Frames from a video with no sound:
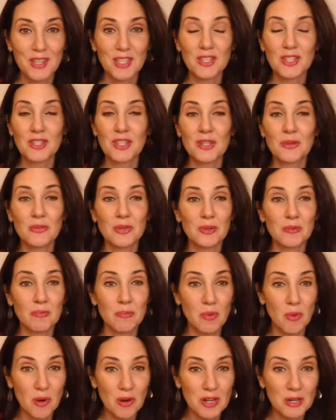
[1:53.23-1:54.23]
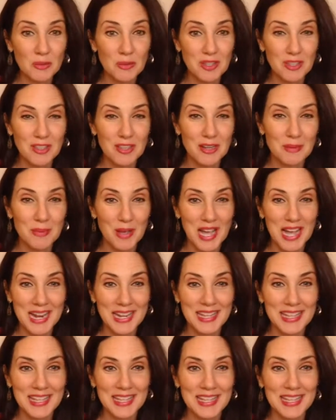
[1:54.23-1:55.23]
You were born with your
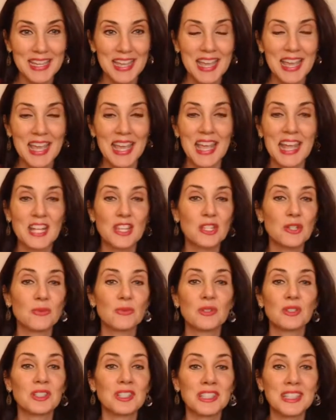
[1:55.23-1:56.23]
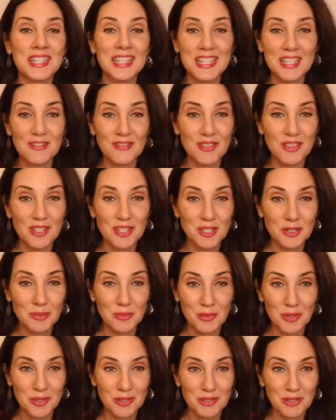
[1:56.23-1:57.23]
body, and you will leave this
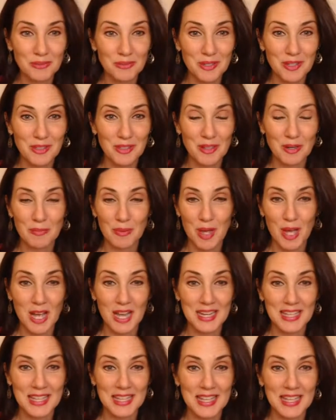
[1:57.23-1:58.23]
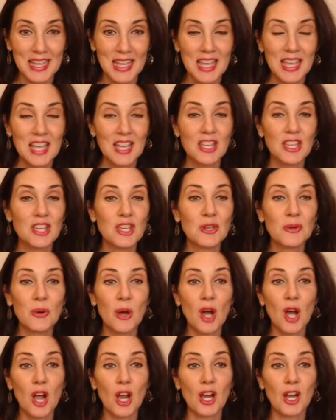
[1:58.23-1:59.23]
world with your body. You
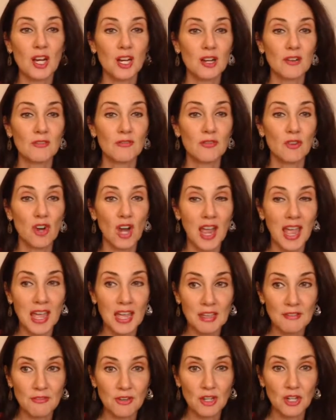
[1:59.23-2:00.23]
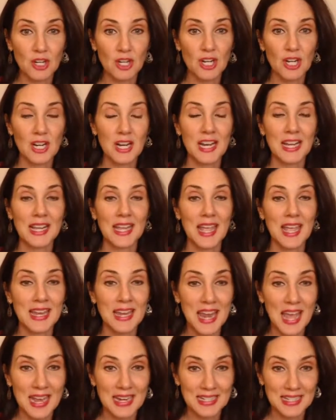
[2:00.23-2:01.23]
are forever
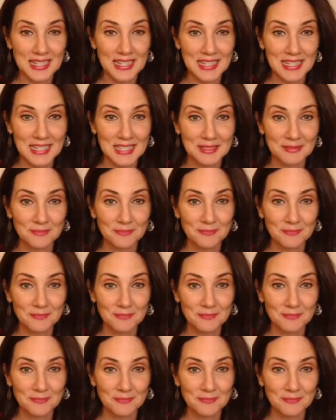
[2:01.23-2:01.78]
connected.